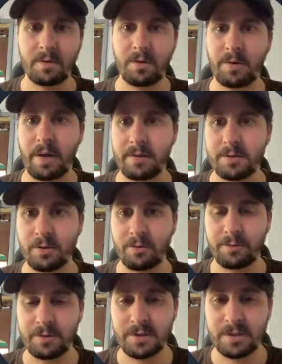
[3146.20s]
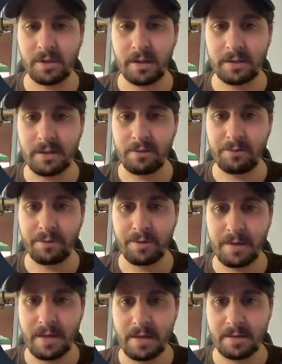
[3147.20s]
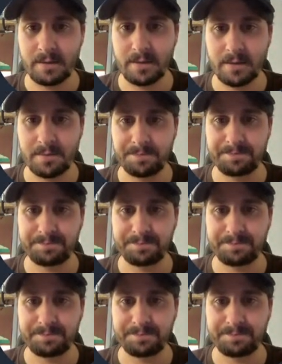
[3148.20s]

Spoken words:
Okay, so selecting for these.